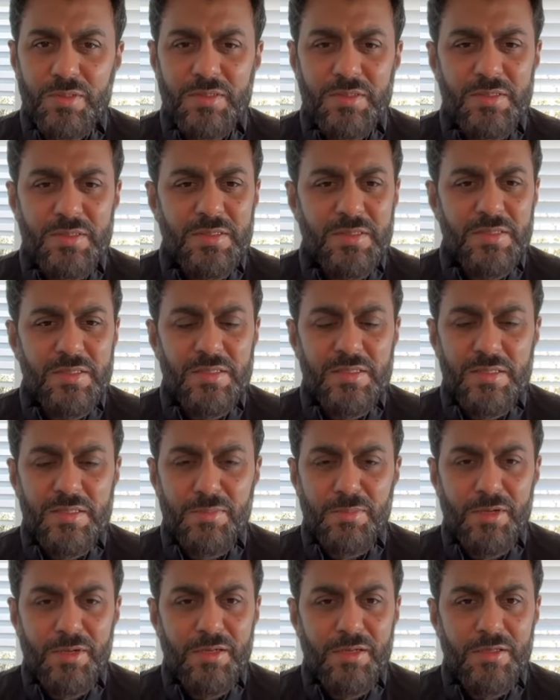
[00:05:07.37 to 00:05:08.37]
This is
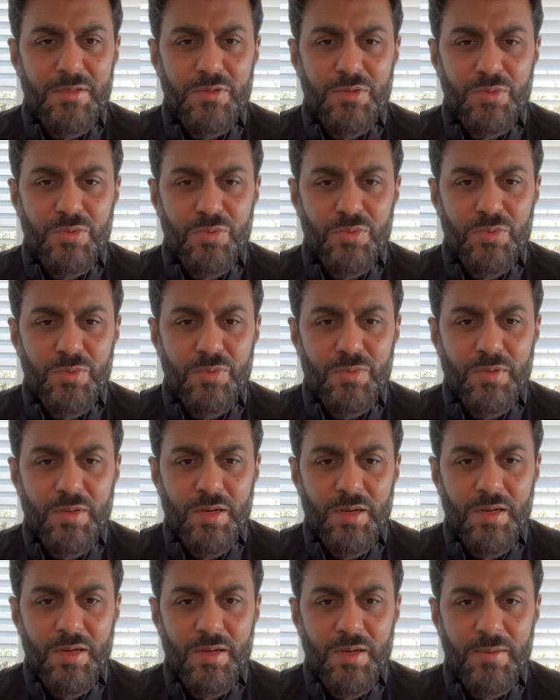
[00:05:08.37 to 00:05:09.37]
similar to
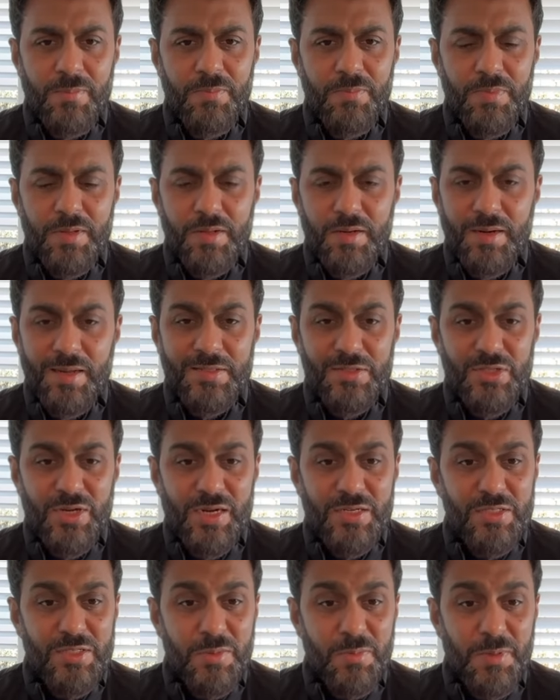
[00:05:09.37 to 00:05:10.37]
like
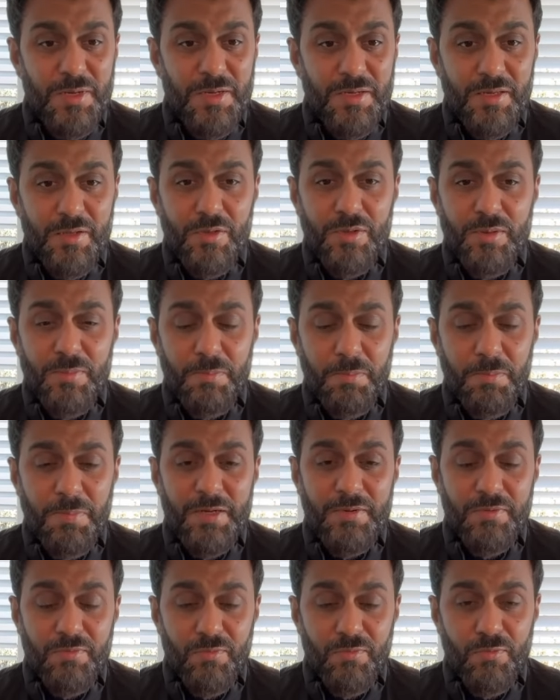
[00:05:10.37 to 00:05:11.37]
ChatGPT,
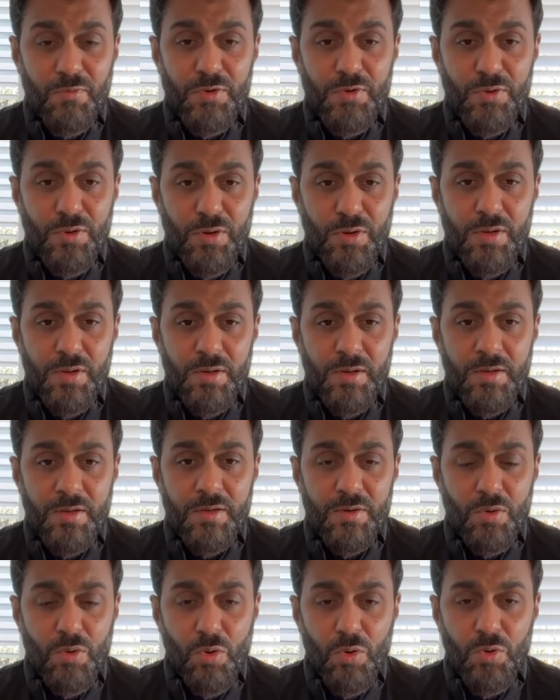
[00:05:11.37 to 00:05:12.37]
but for your
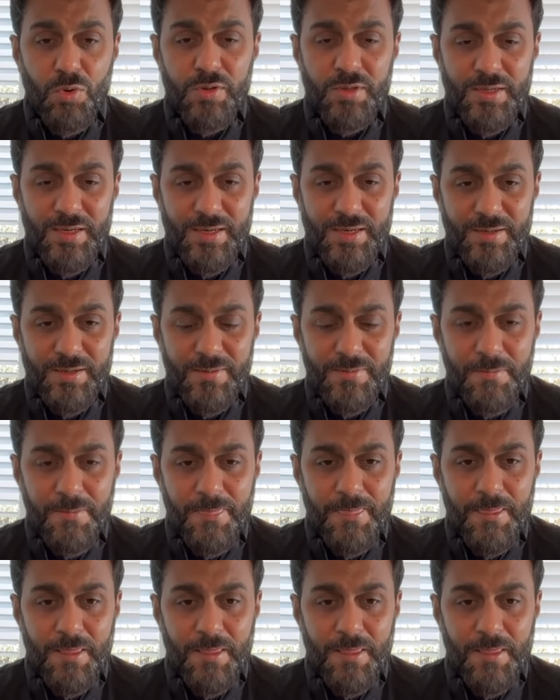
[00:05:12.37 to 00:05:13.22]
own data.